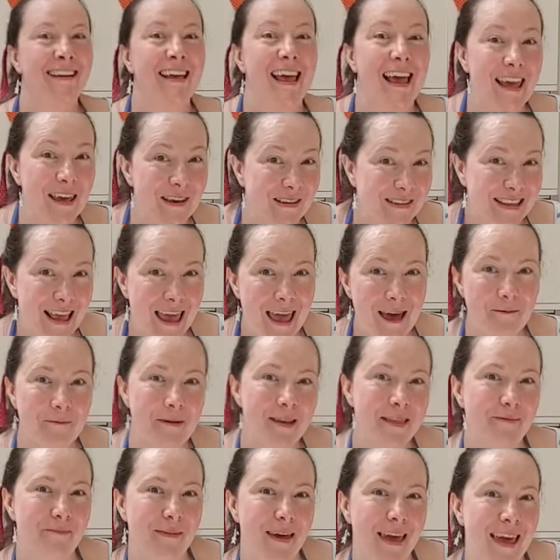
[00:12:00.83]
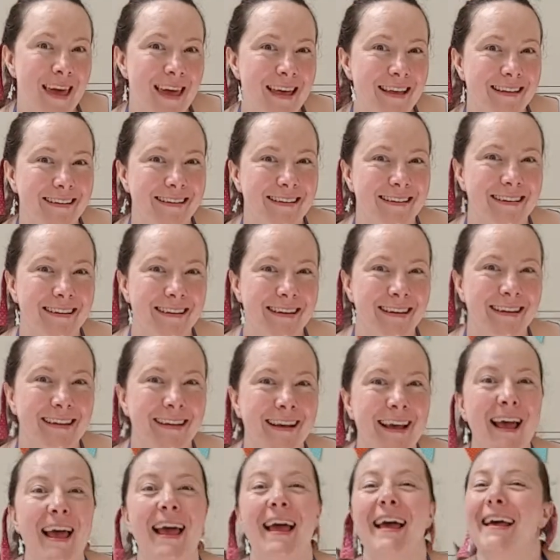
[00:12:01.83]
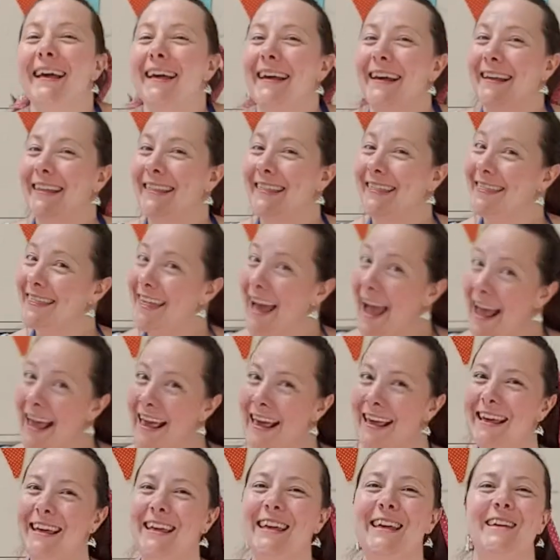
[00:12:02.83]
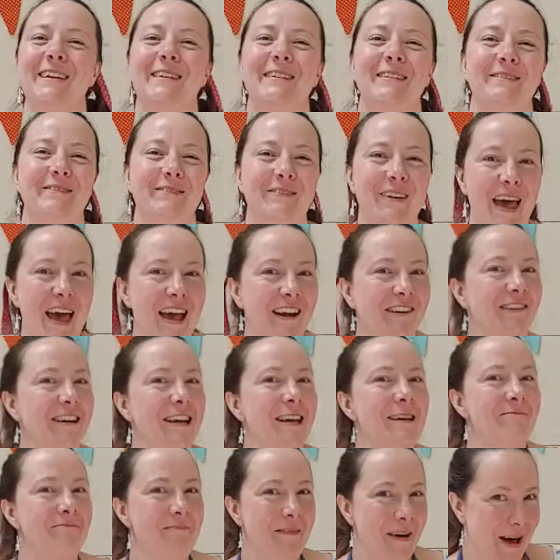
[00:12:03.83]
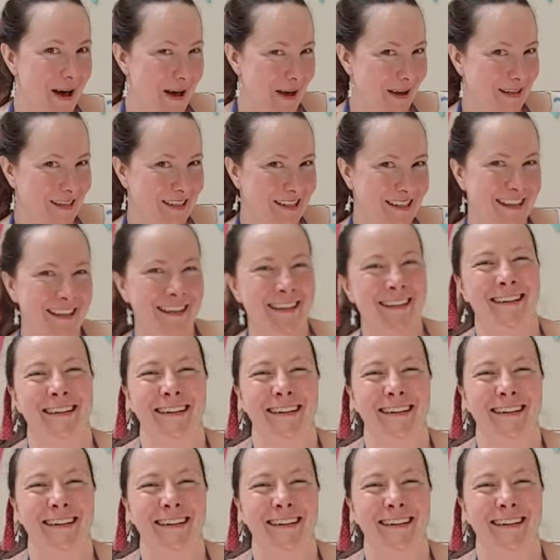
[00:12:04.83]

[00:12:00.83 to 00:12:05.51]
Can you say it with me? Thank you very much.